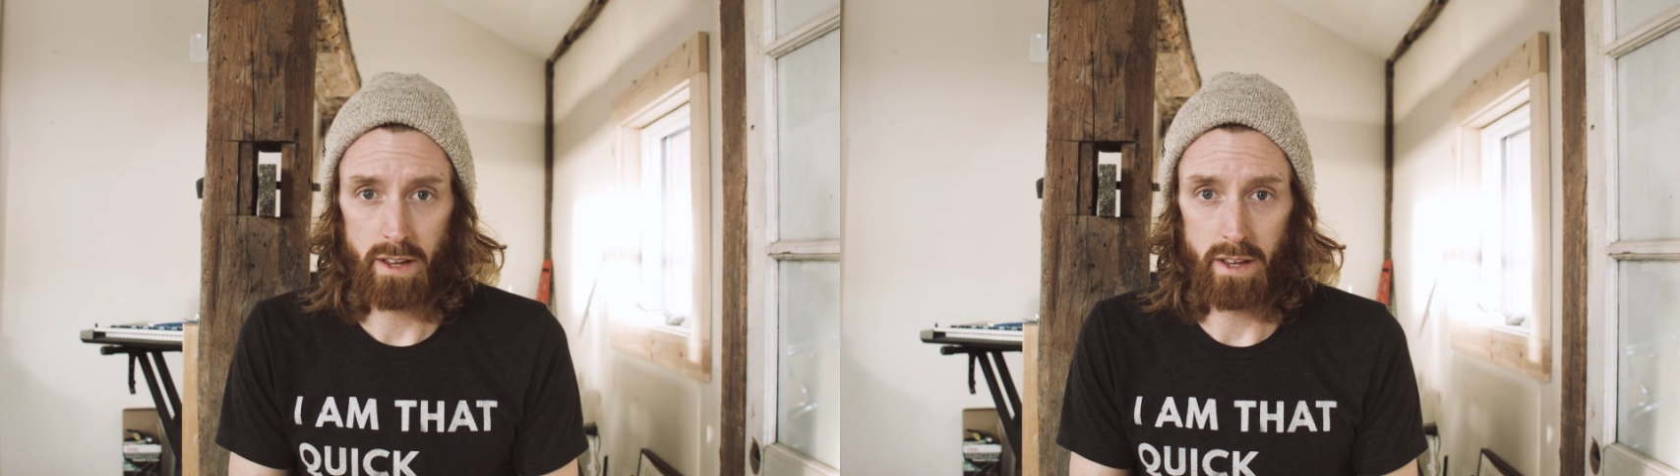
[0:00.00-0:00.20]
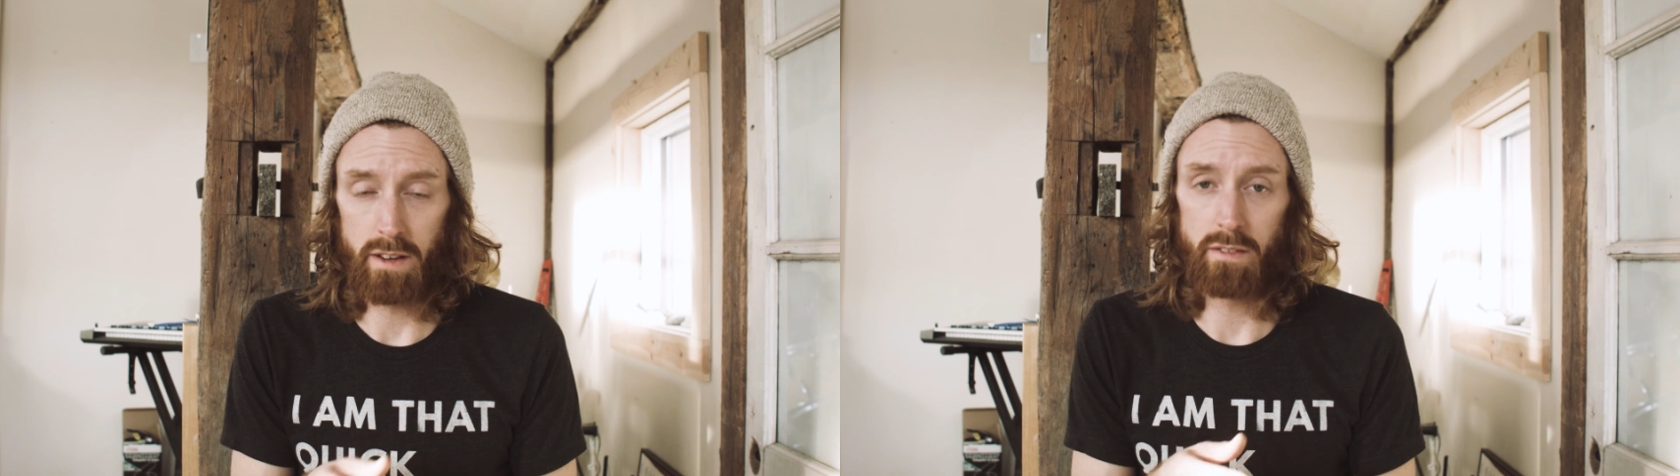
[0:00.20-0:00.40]

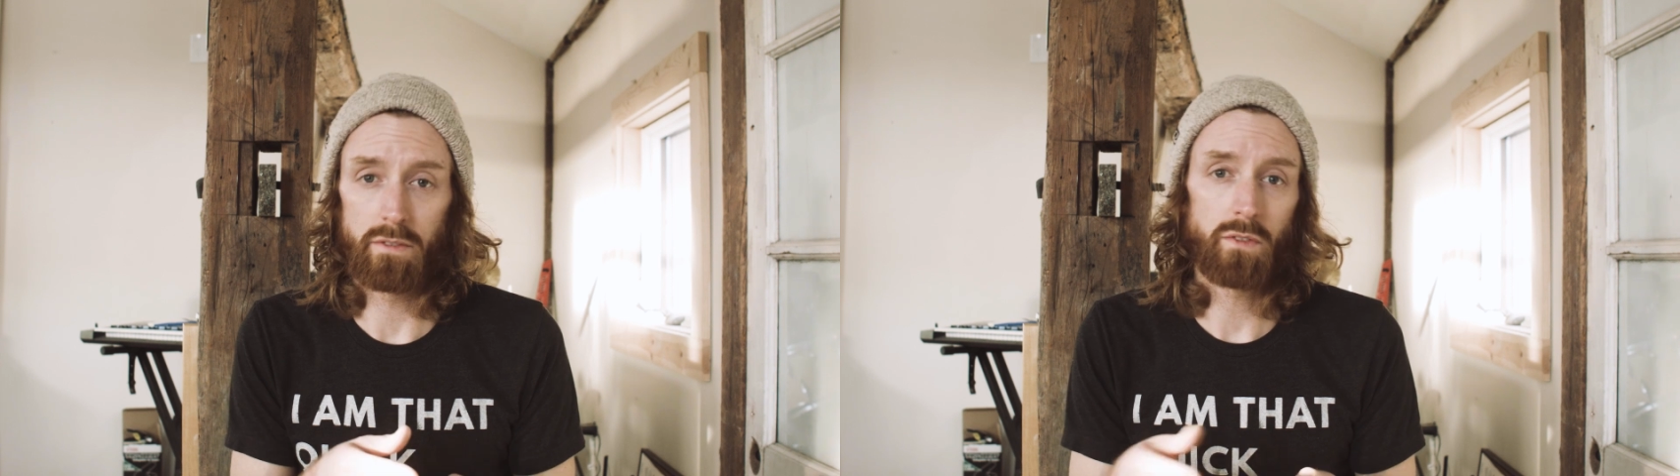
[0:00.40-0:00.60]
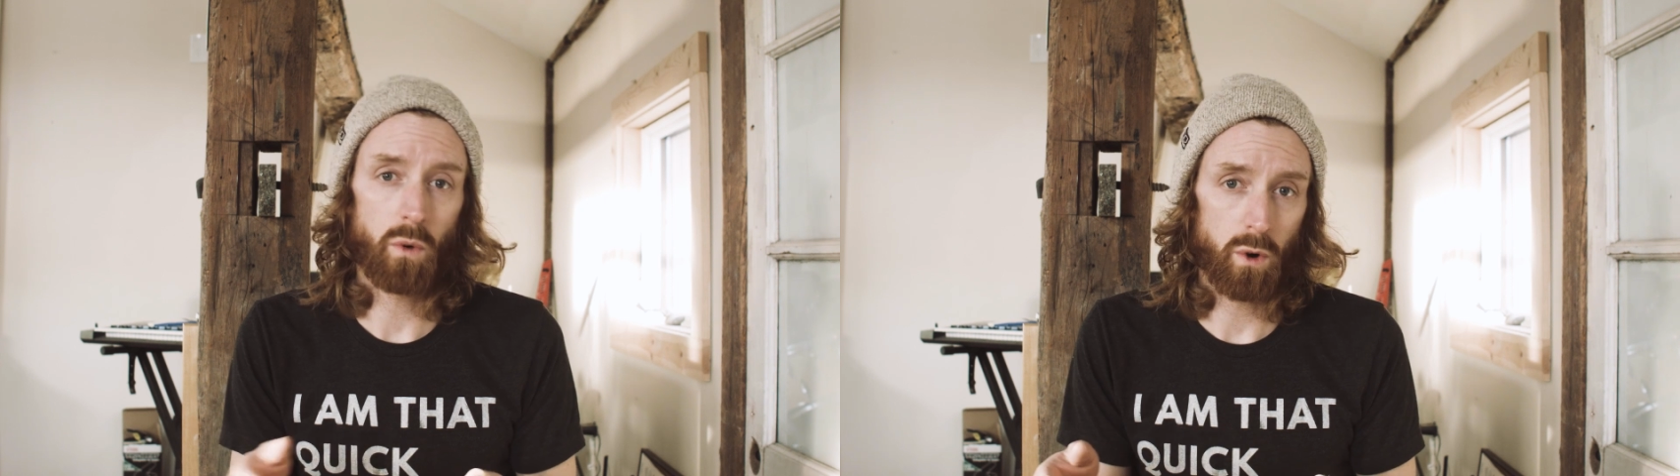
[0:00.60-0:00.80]
in
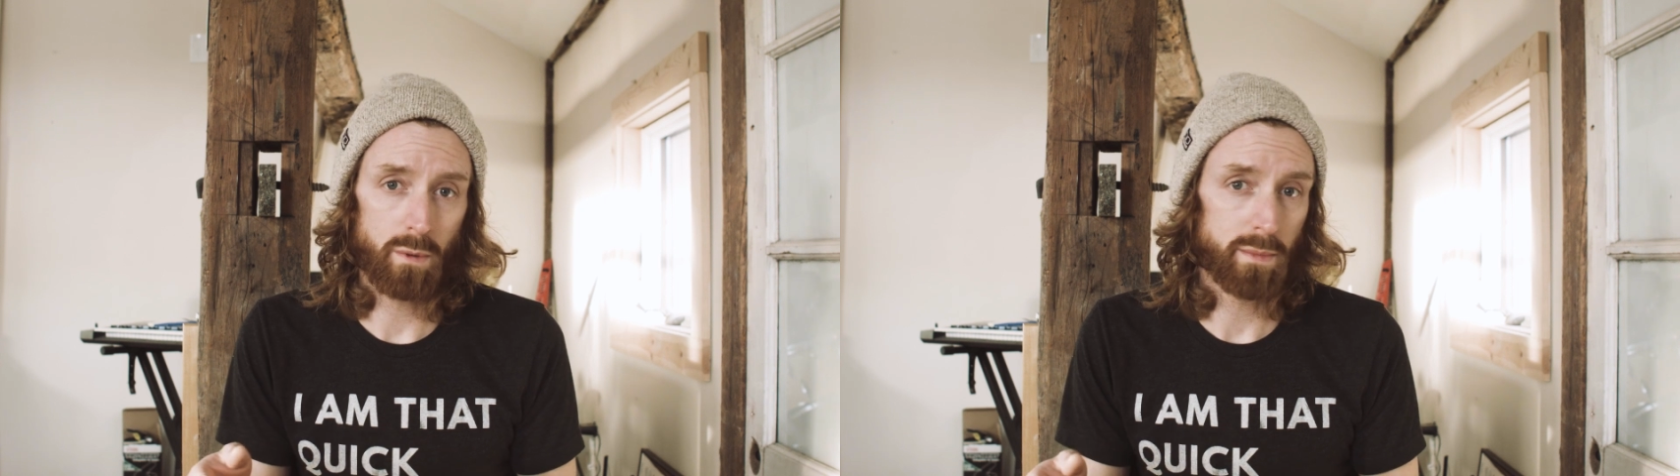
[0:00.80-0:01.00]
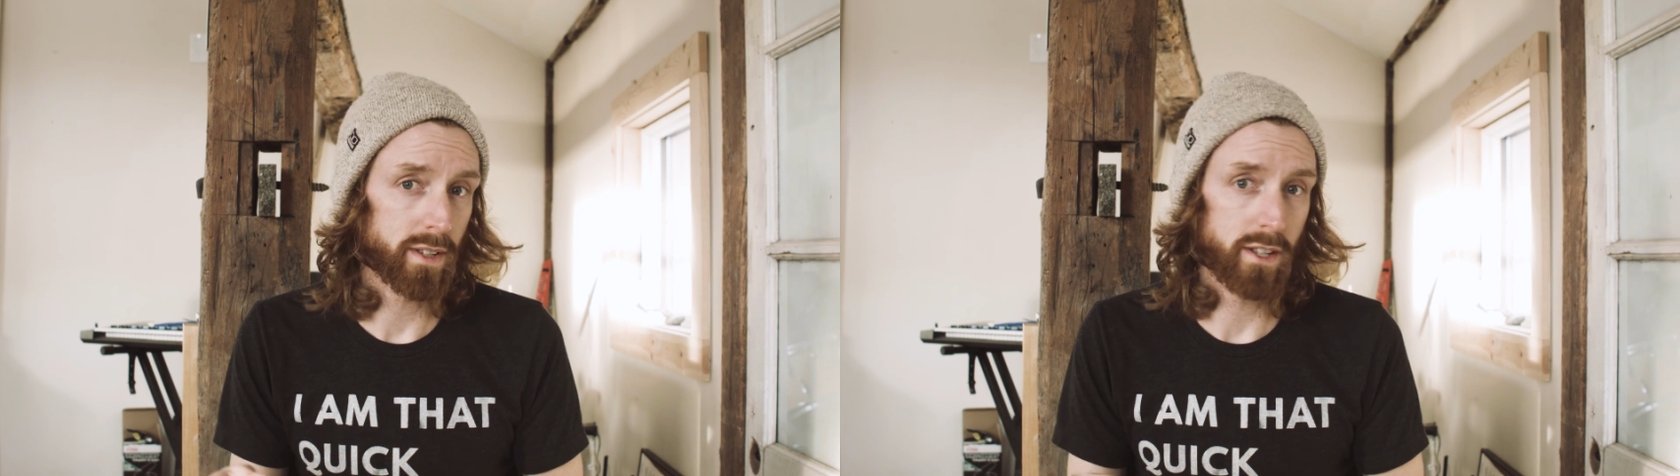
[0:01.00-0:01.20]

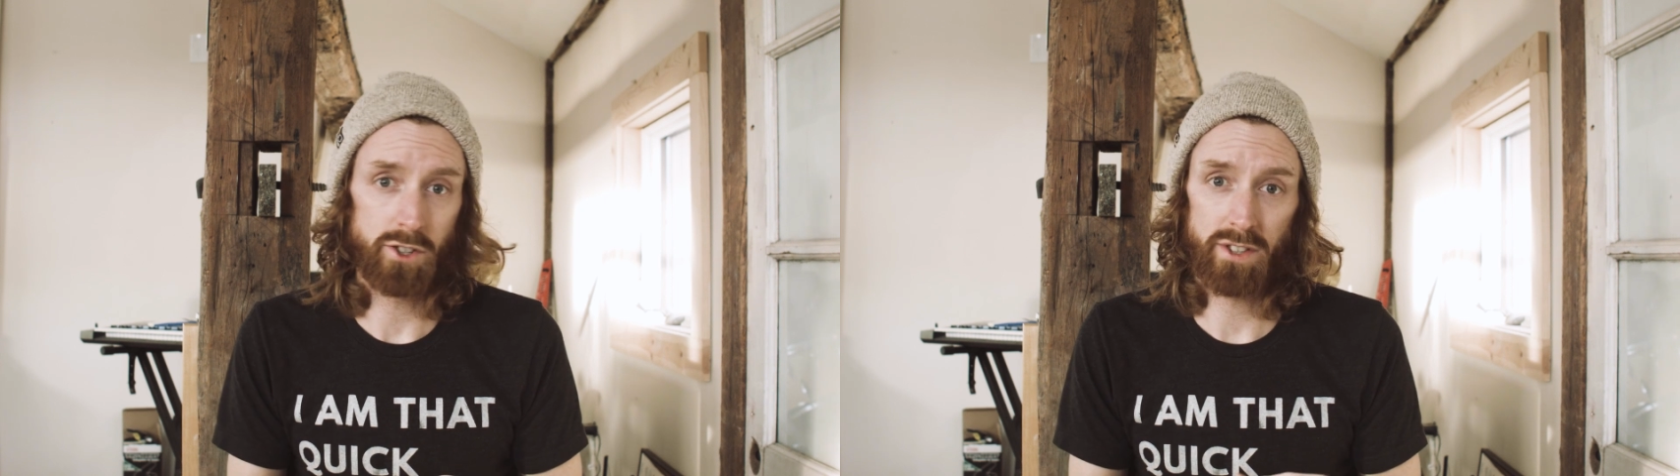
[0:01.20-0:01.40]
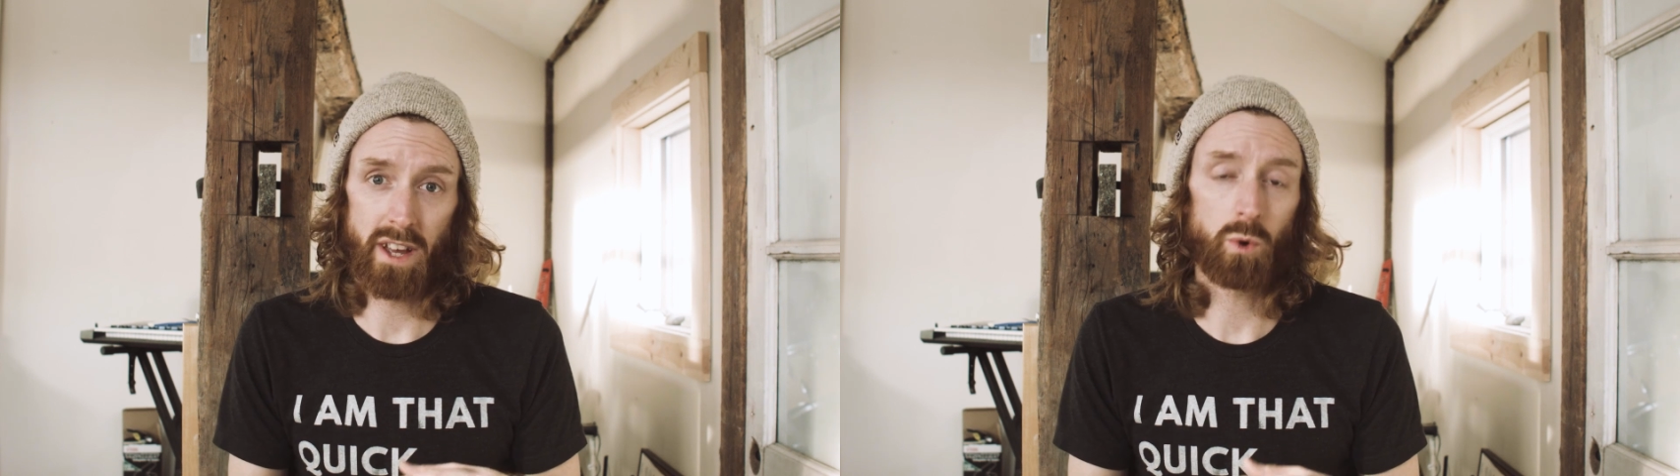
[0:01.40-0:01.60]
forms and
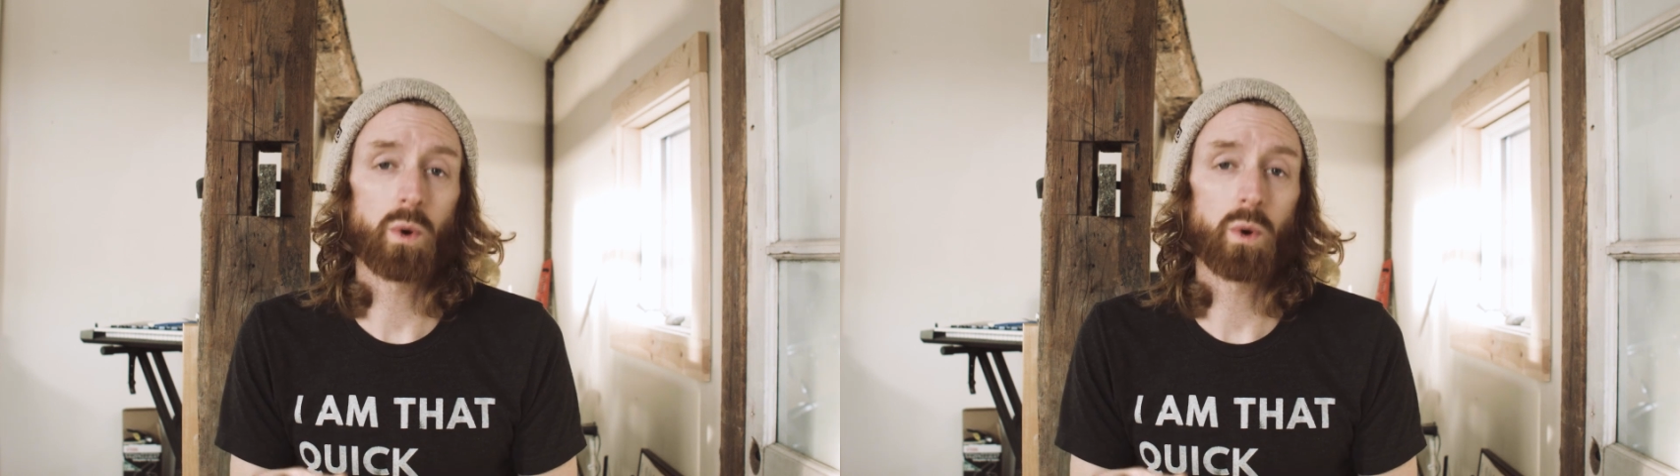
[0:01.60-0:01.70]
just how